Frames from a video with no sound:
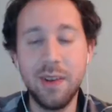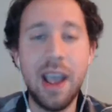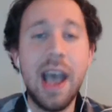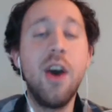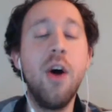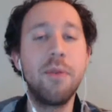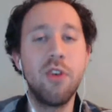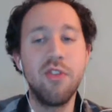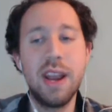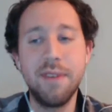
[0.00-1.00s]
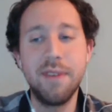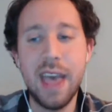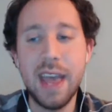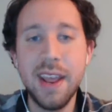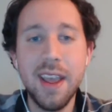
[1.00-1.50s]
I hope you're all ready for
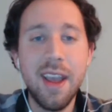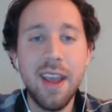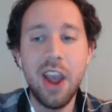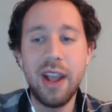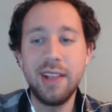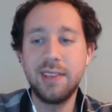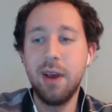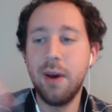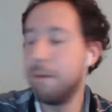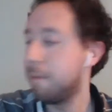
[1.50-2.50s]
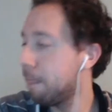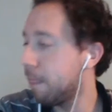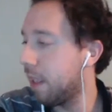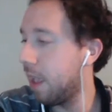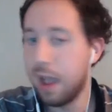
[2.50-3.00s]
that. All right. So
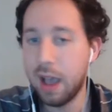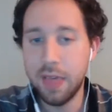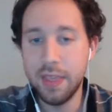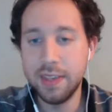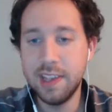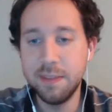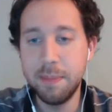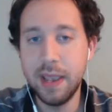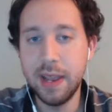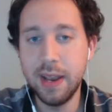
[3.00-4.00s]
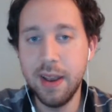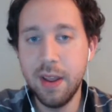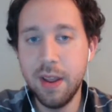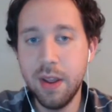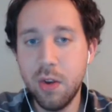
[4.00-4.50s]
this has been
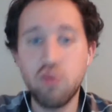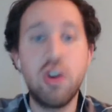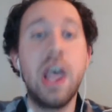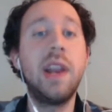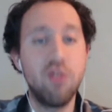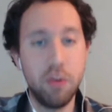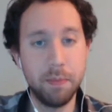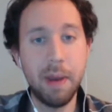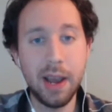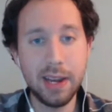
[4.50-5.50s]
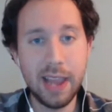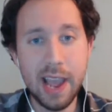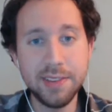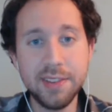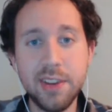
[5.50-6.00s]
Reality Room
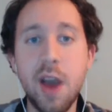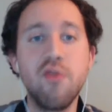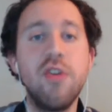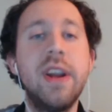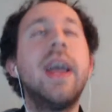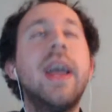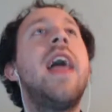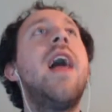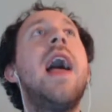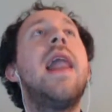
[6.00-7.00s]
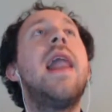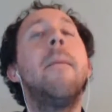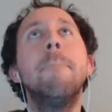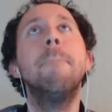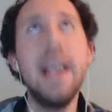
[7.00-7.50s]
Podcast, covering an
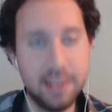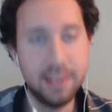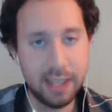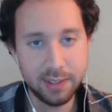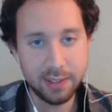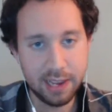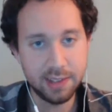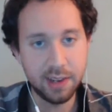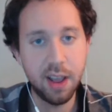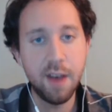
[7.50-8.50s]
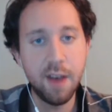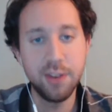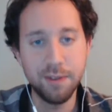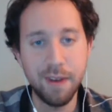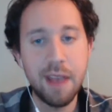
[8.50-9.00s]
amazing season
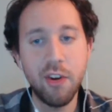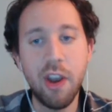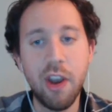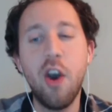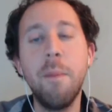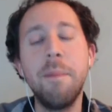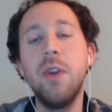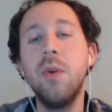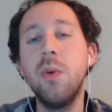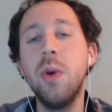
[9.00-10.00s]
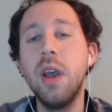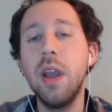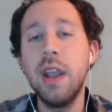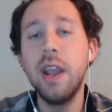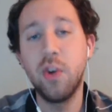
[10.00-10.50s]
of Survivor. I hope you
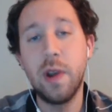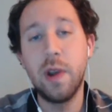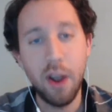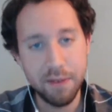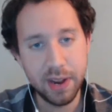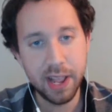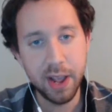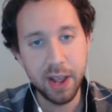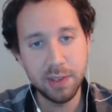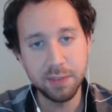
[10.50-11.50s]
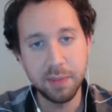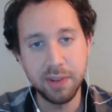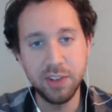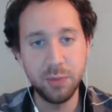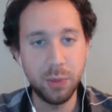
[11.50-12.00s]
enjoyed our videos
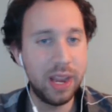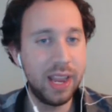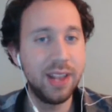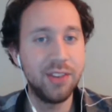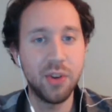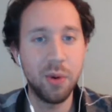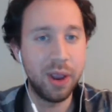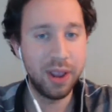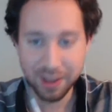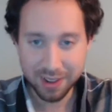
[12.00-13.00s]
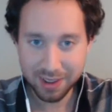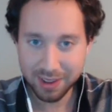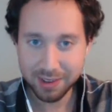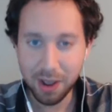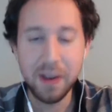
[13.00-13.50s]
as much as we enjoyed
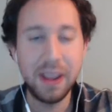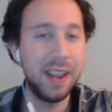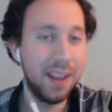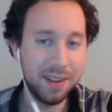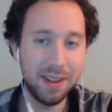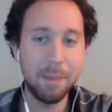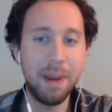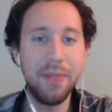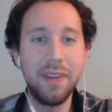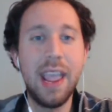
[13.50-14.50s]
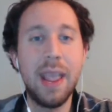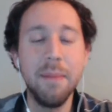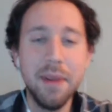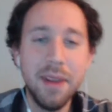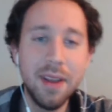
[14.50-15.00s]
talking about the game
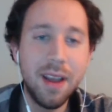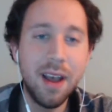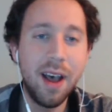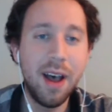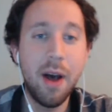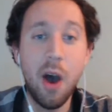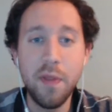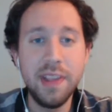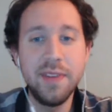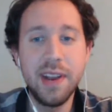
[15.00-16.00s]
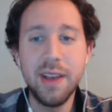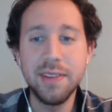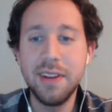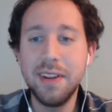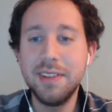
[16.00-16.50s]
on these videos.
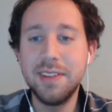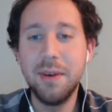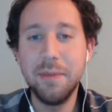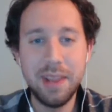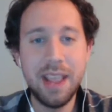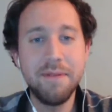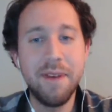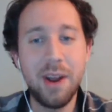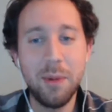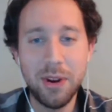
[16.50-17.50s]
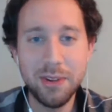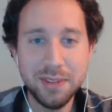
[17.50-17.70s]
So Nate, final words.